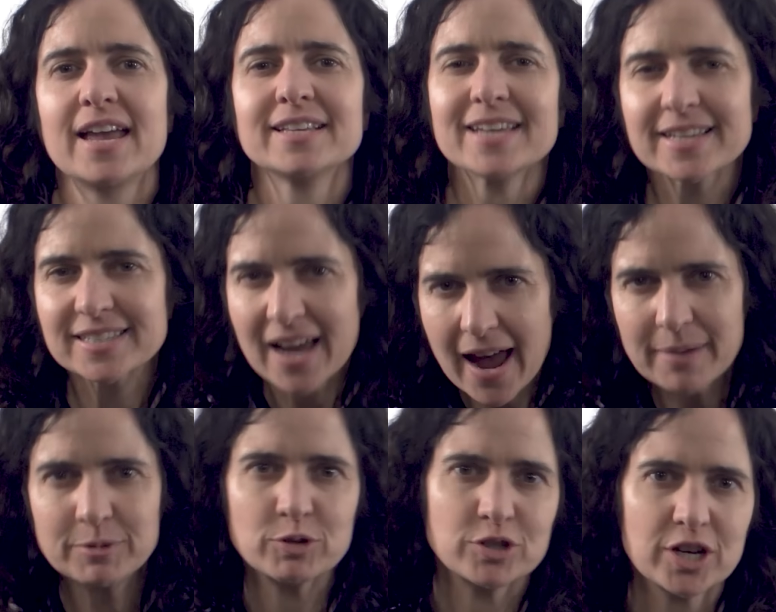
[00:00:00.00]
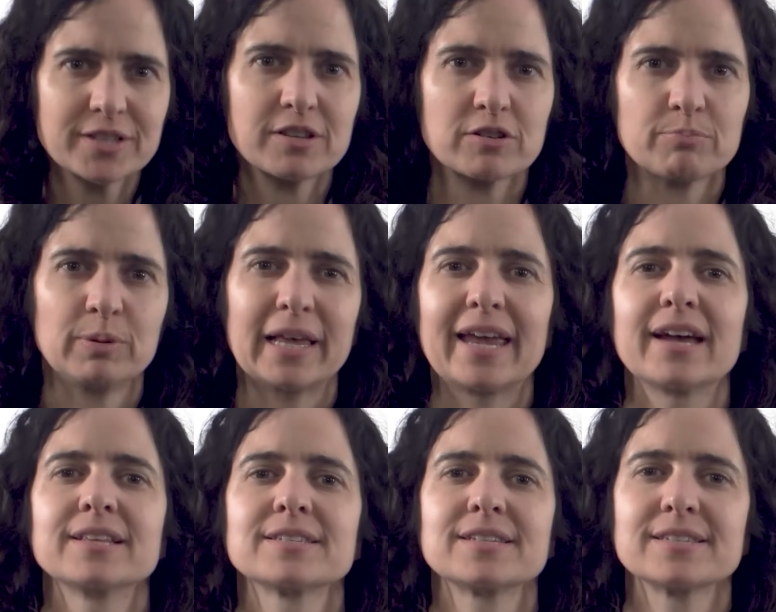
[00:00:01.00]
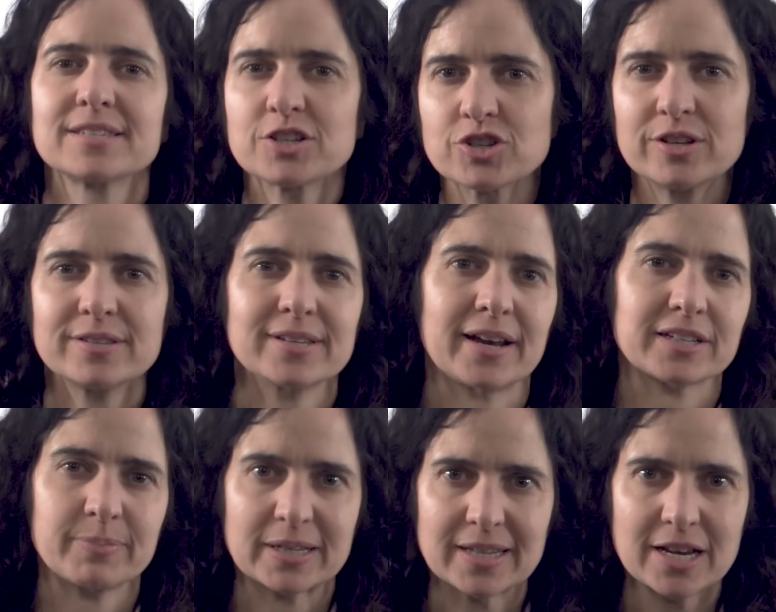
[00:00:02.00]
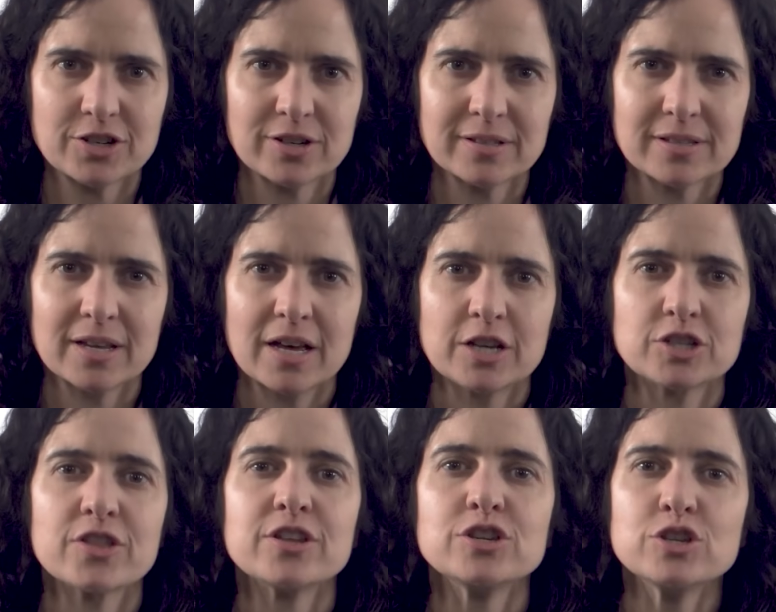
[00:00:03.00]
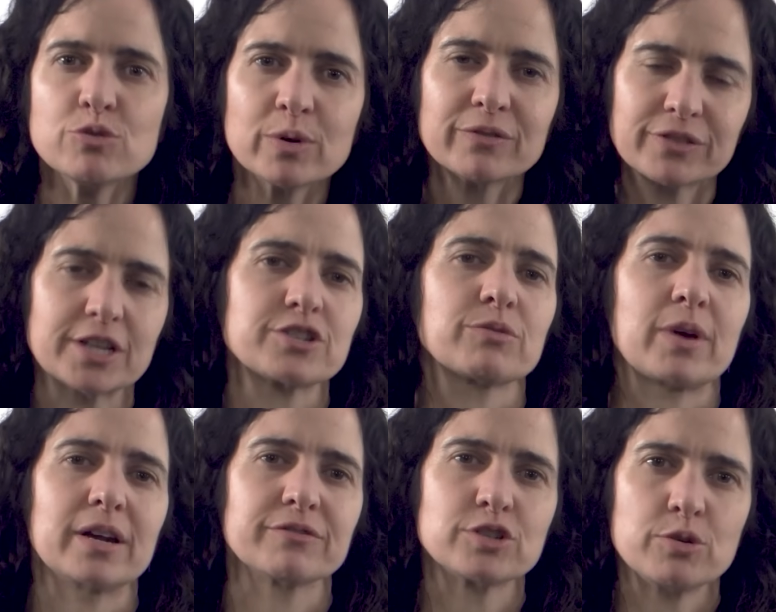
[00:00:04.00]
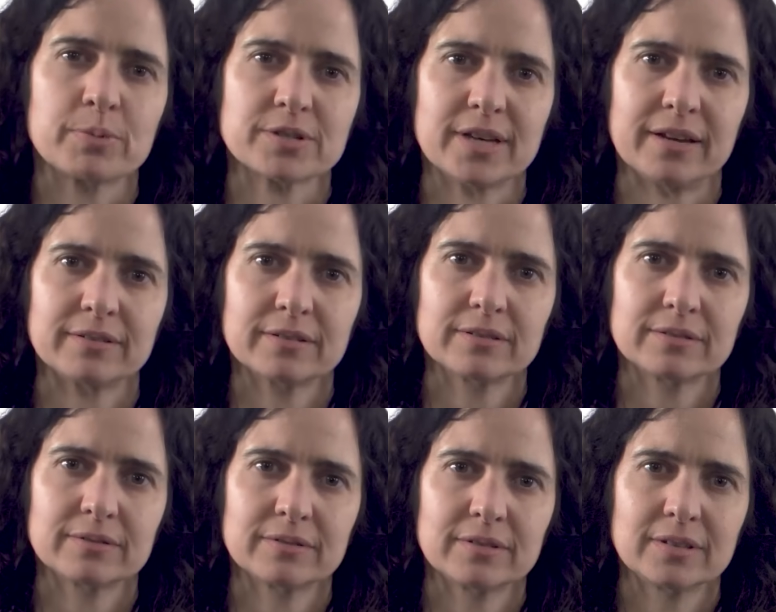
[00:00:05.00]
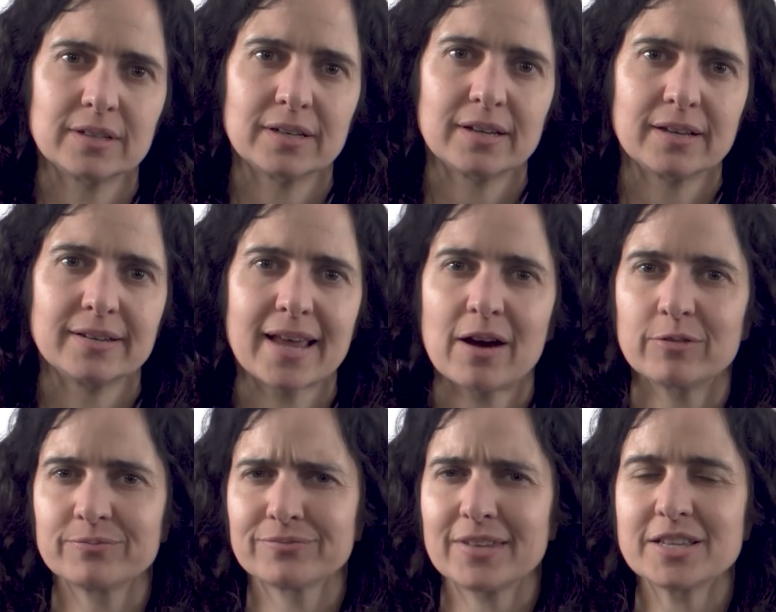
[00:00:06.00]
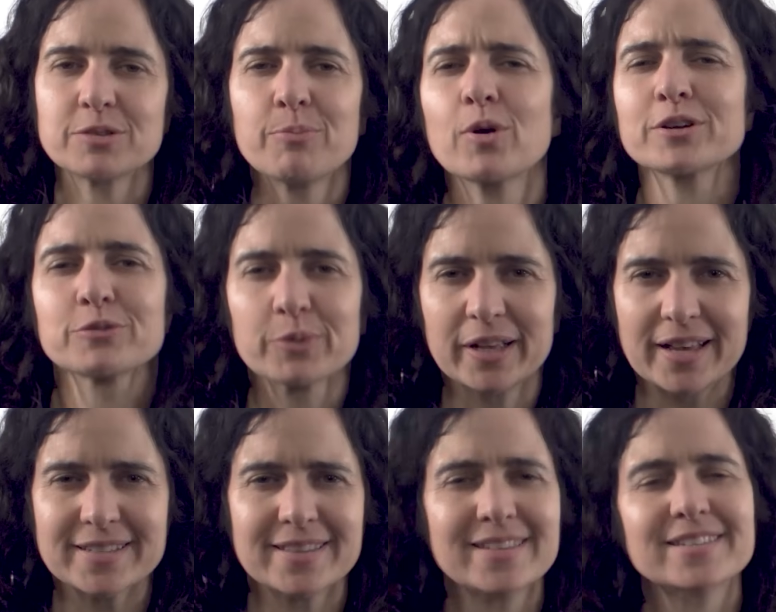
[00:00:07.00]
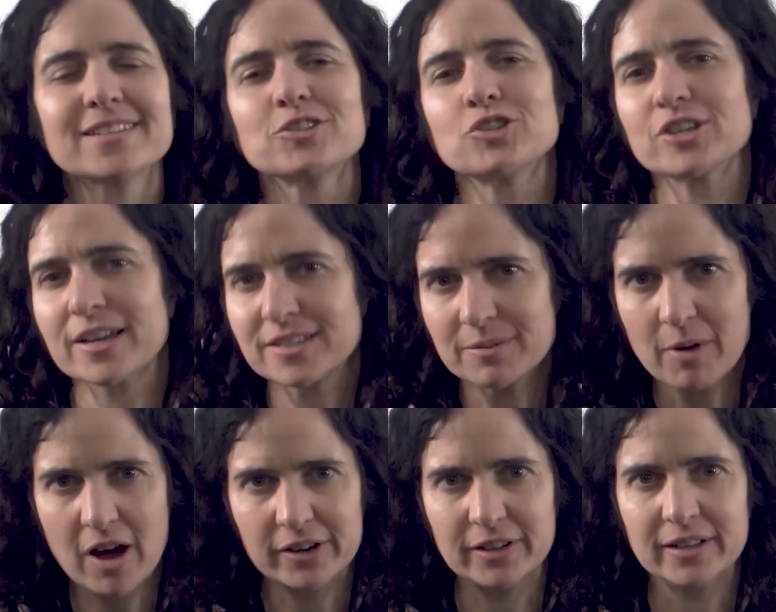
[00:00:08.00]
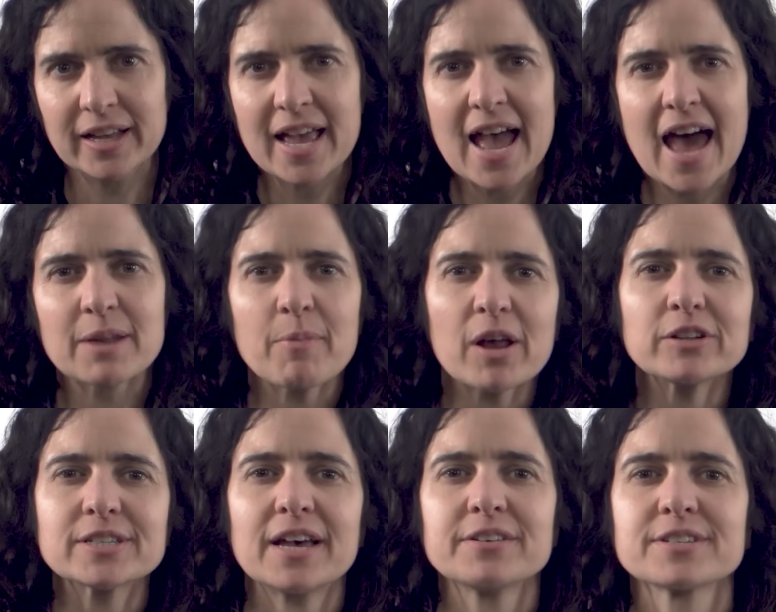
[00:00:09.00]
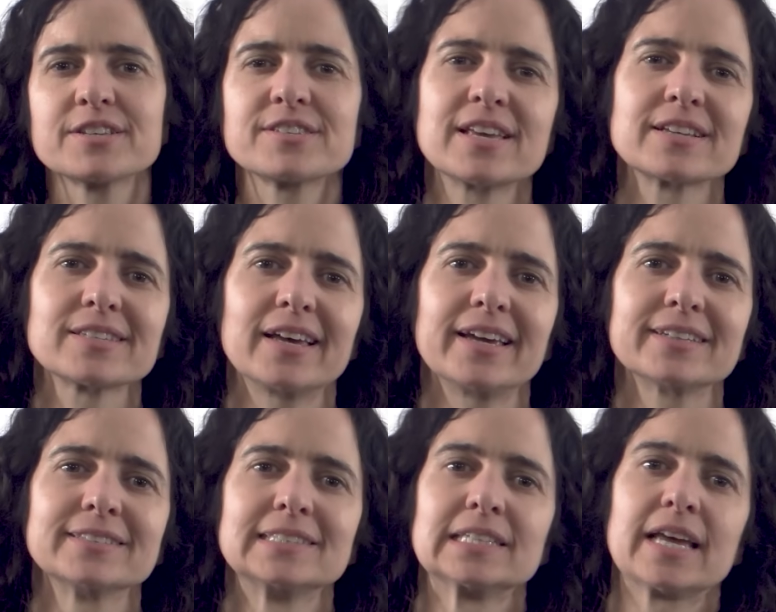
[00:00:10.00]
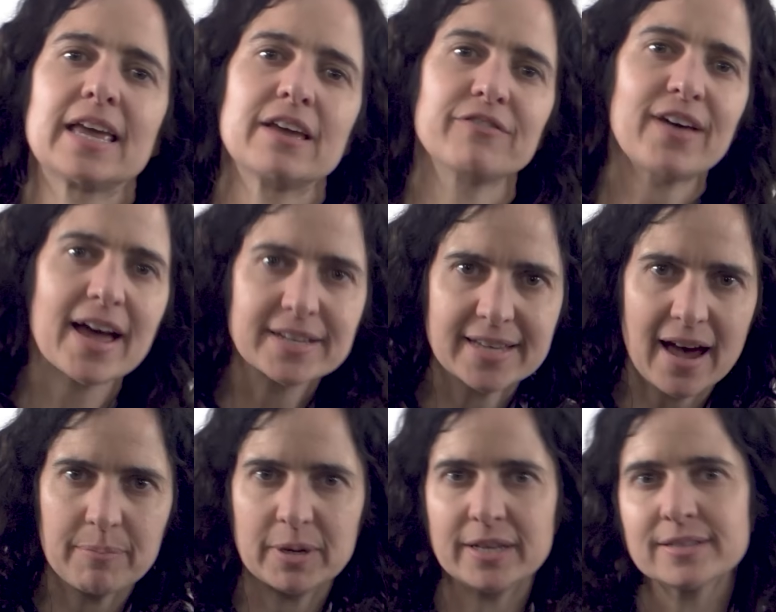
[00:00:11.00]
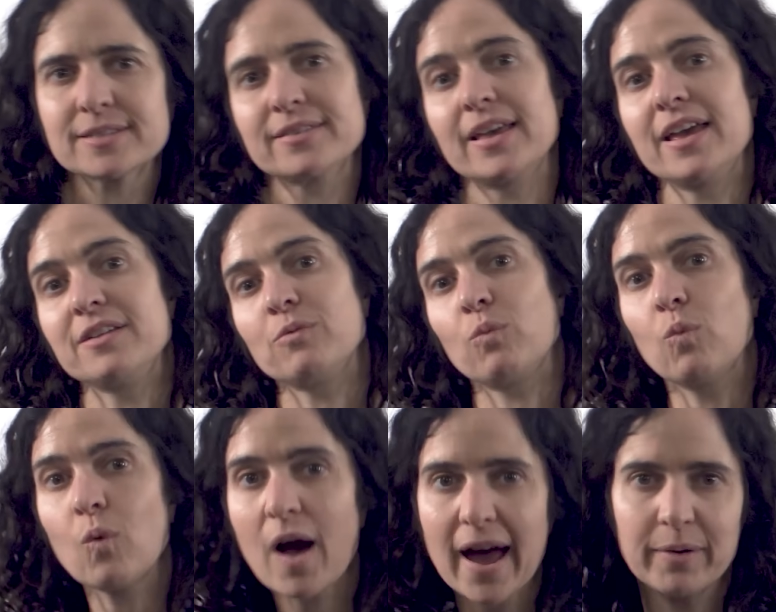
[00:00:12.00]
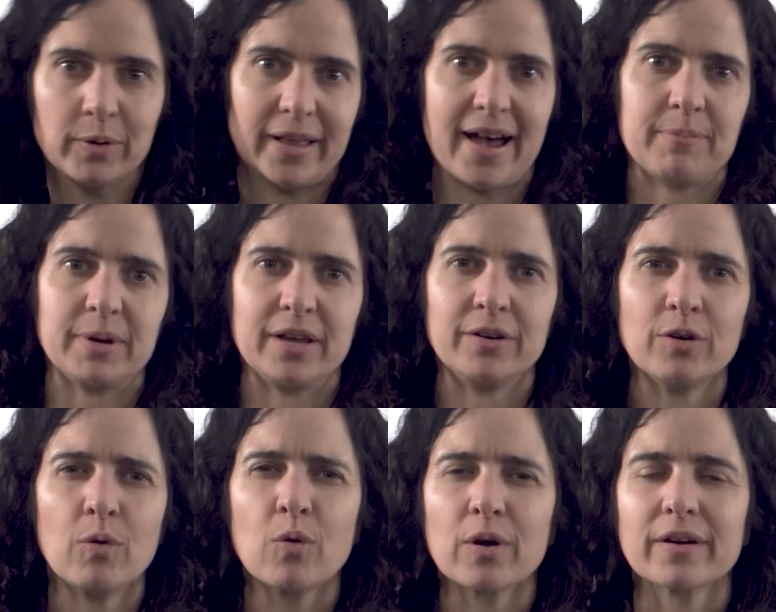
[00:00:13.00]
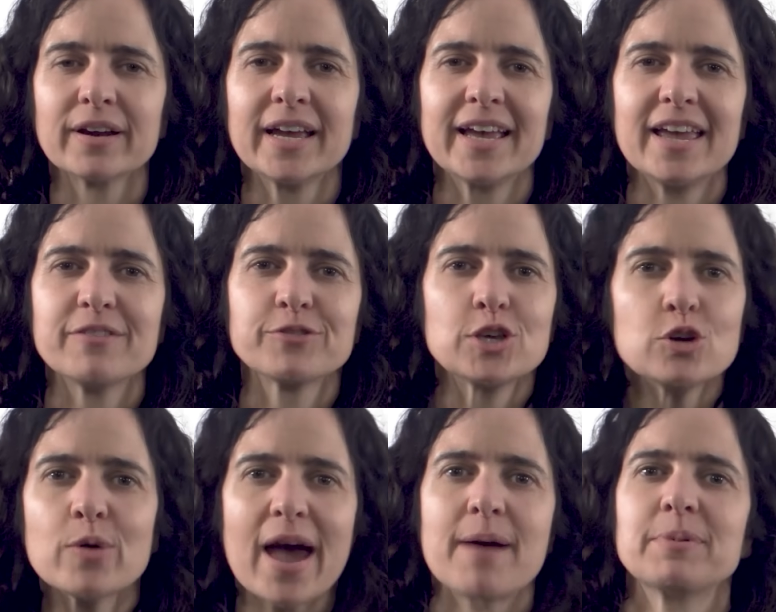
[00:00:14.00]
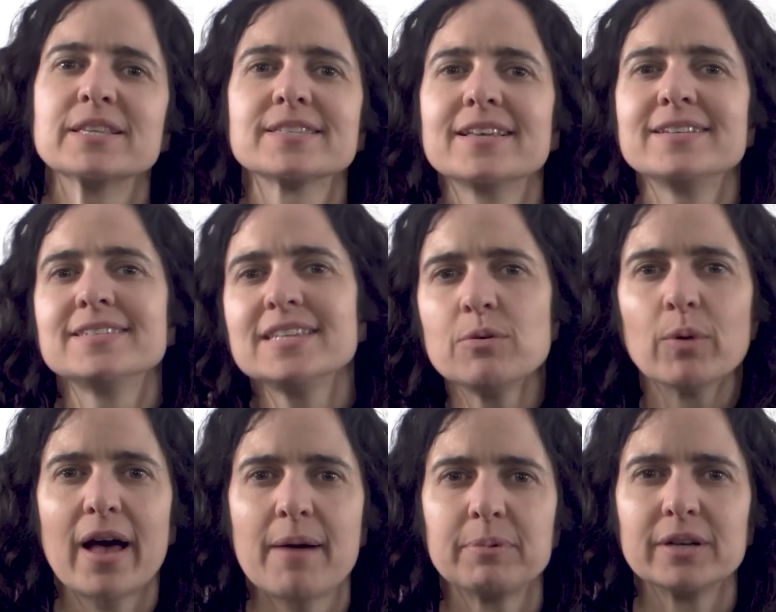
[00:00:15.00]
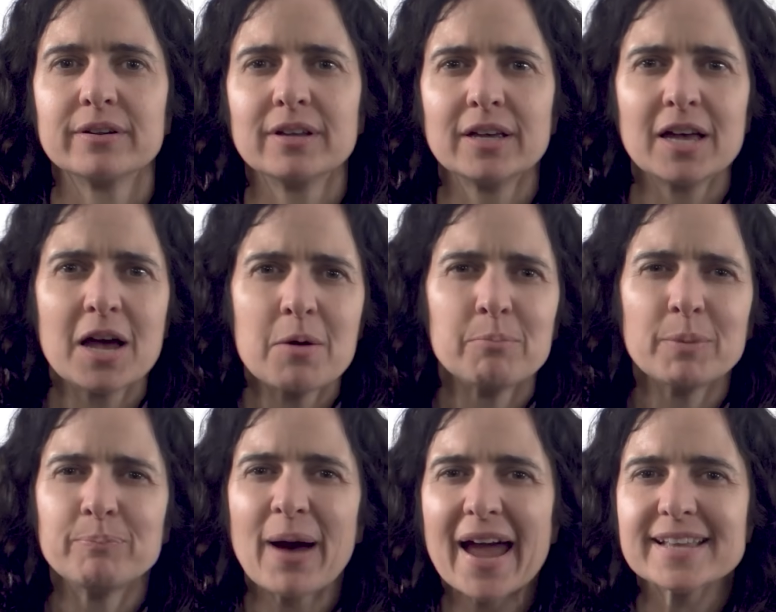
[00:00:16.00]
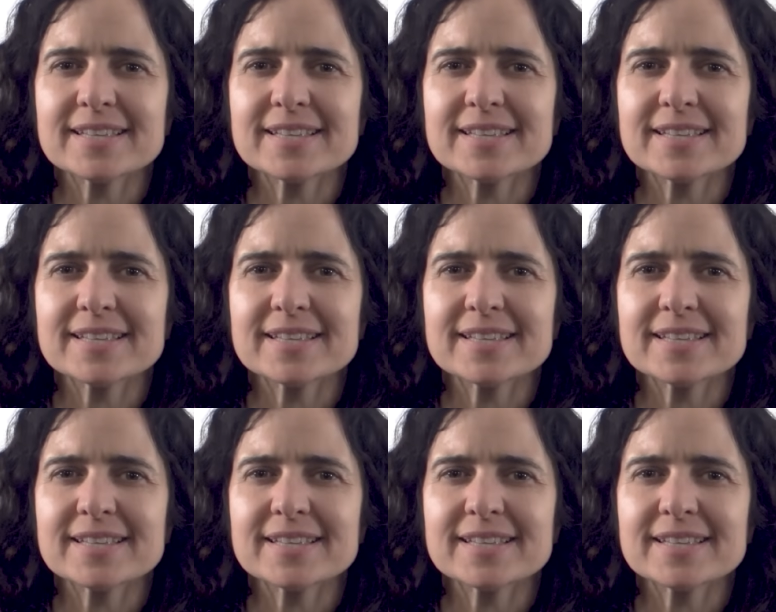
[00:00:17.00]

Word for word: it takes time to adjust those plans, decisions, and expectations to the new inflation rate of 2%. Now, it's important to realize that this is just a model, and a model tells us things like if X happens, then Y will happen, or if Q happens, then Z will happen. But by